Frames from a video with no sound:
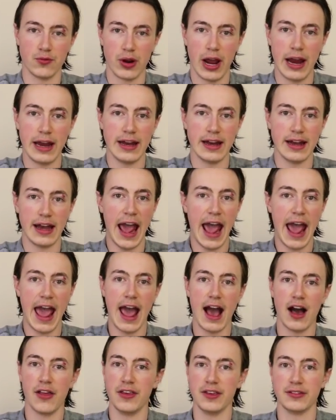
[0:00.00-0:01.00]
rate and
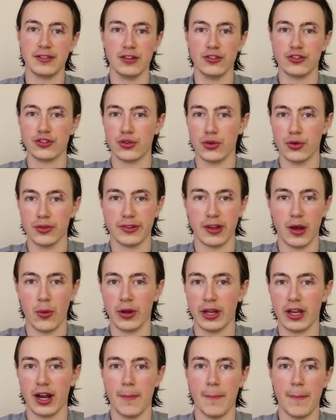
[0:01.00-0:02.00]
how this ensures that
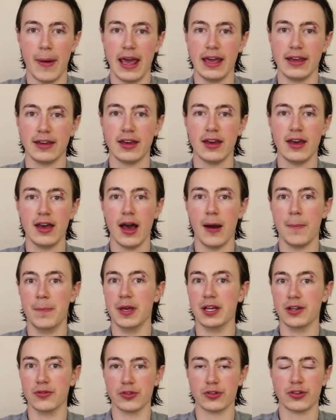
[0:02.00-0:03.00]
we're going to make a
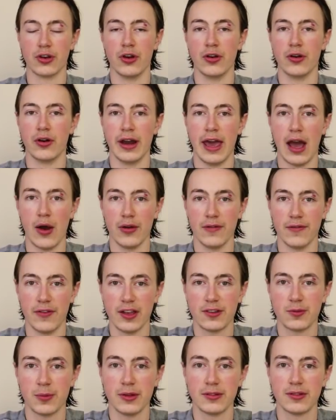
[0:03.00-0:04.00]
big return on our
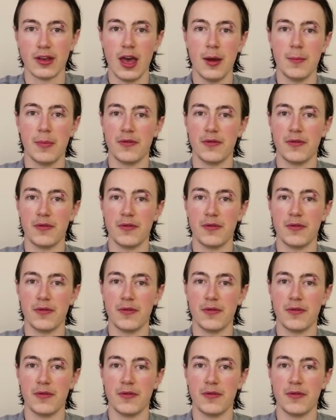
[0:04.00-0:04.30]
investments.